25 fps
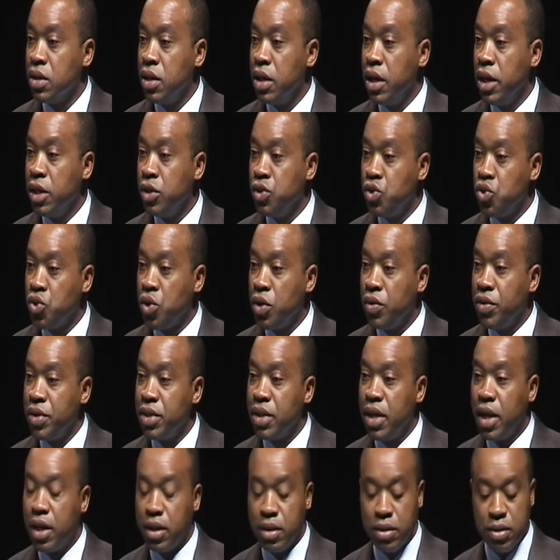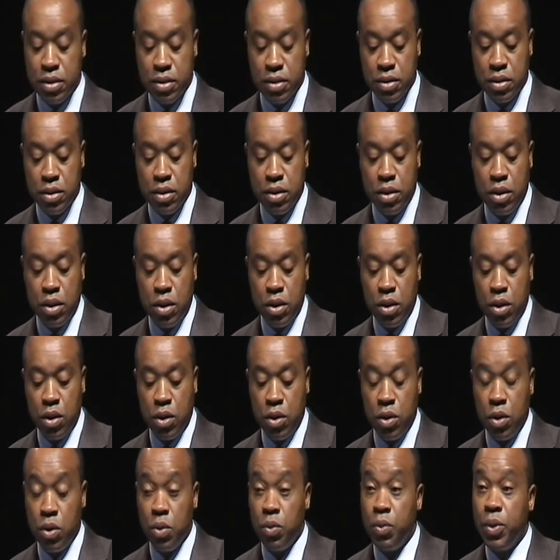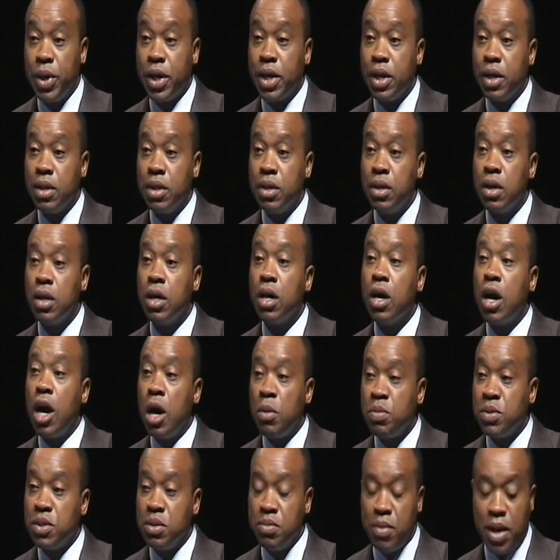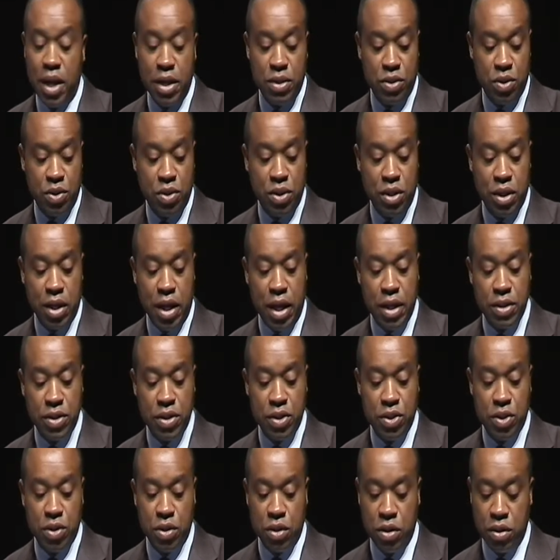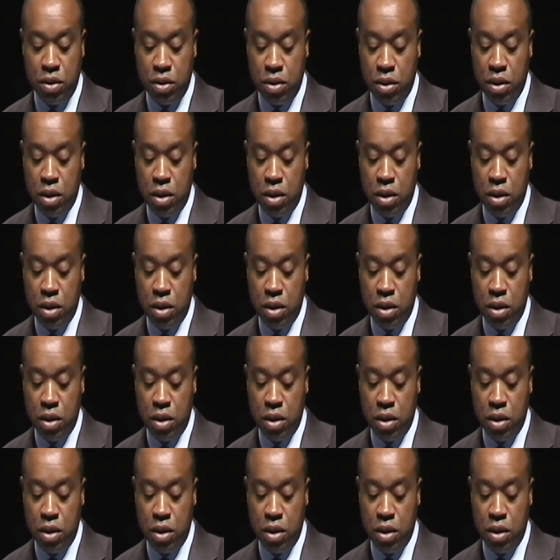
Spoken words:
ensuring that we can optimize the utilization